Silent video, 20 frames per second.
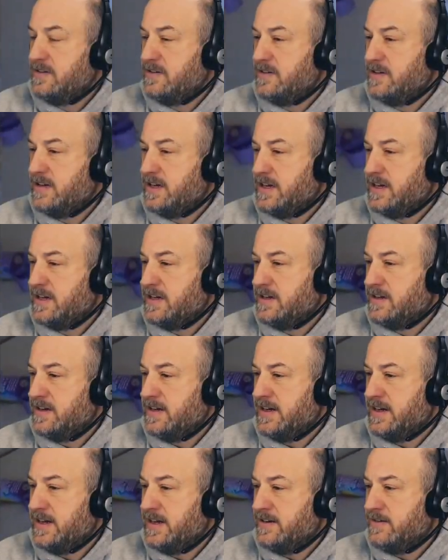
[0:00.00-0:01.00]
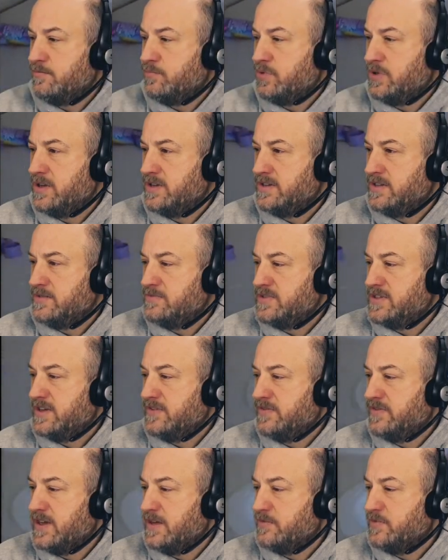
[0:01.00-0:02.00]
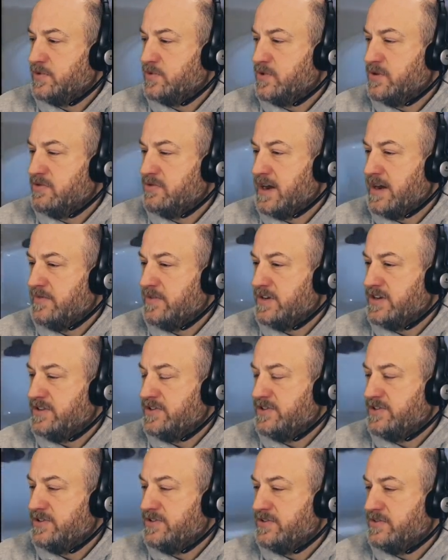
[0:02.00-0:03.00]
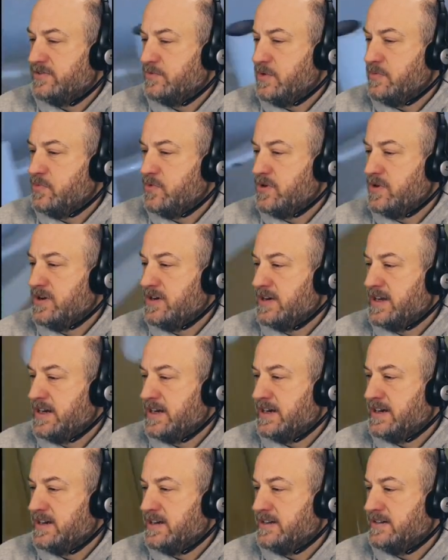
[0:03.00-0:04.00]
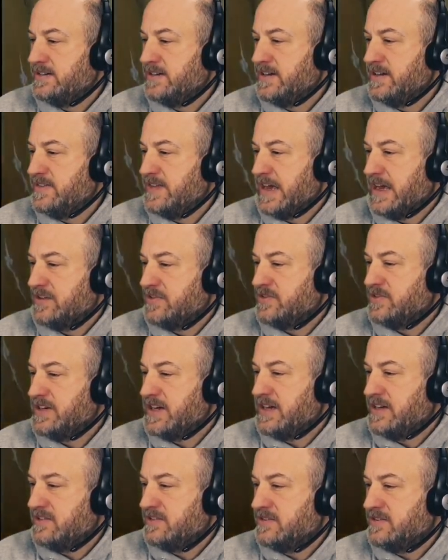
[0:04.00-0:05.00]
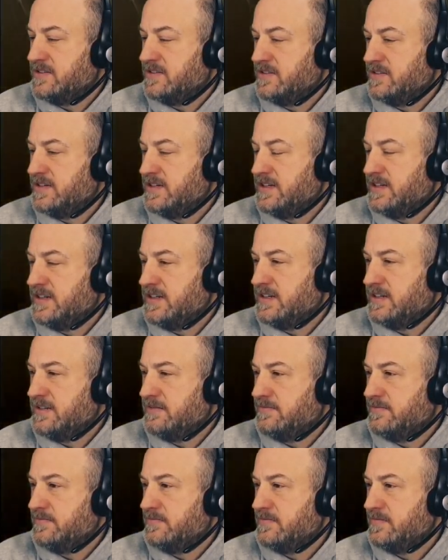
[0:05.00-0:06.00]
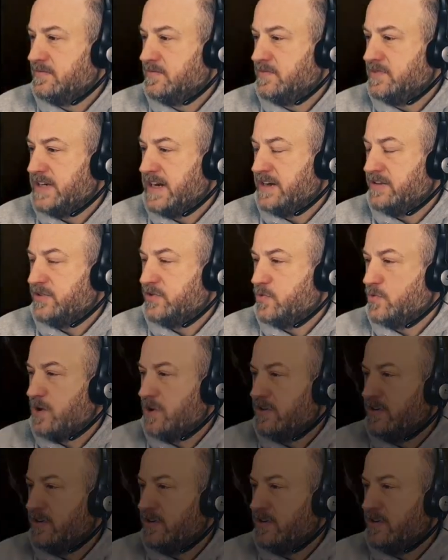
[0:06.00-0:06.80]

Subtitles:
and plugged themselves up, so we were having issues. We put in like a $1,000 tankless water